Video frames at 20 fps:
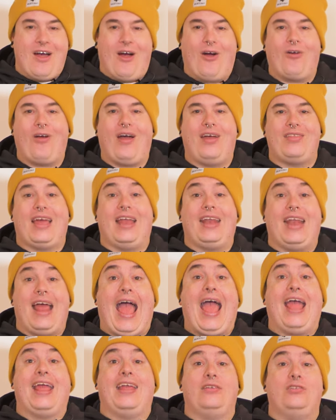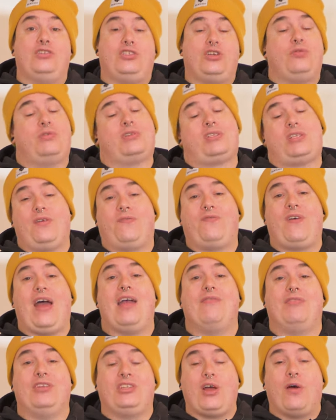All right then, hey, do us the
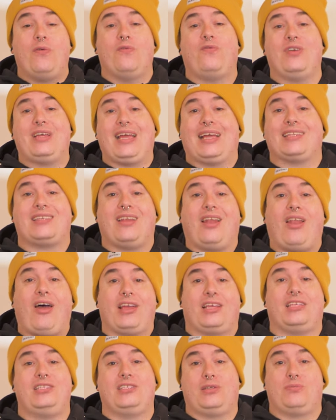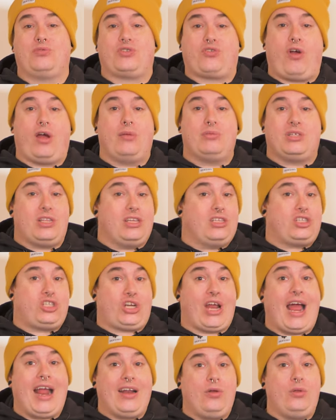favor, don't forget to like and subscribe to this
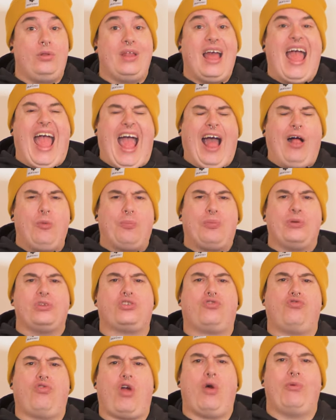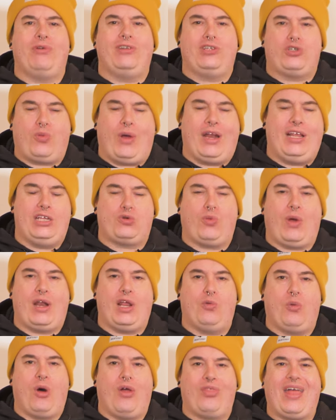channel, help us grow in
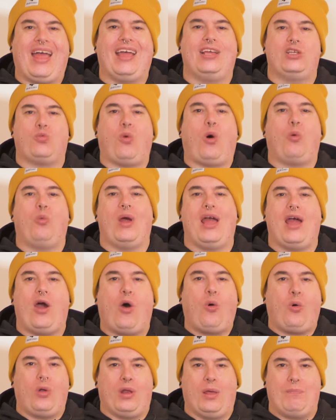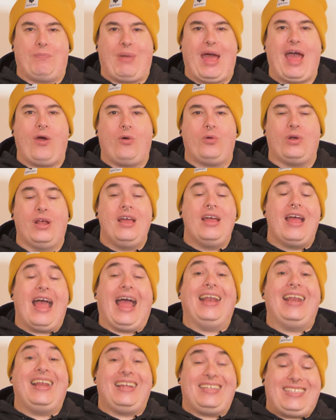2021, that is what we're all about,
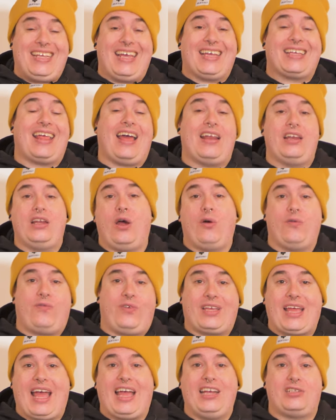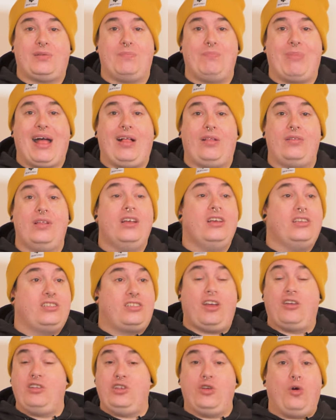and tick that notification bell
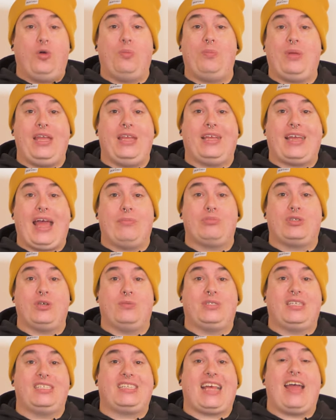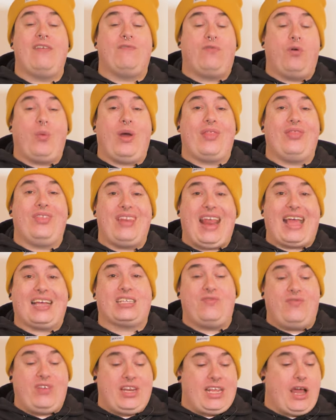so you'll be kept up to date for when the
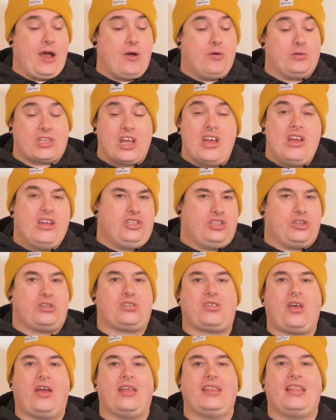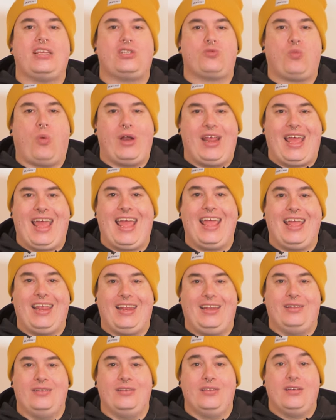next videos just like this one are
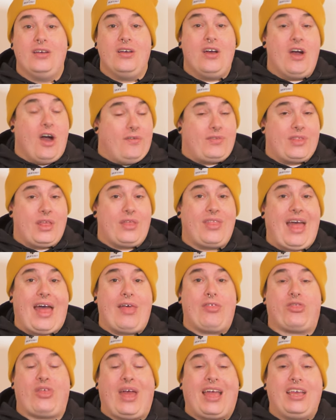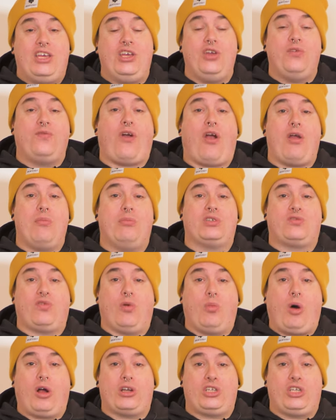hitting. Other than that, thank you very much
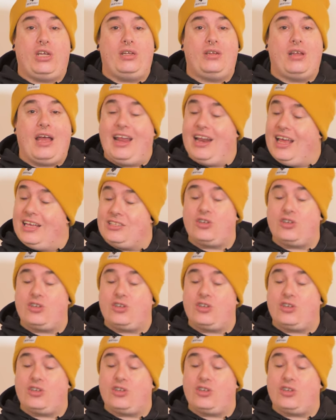for watching, and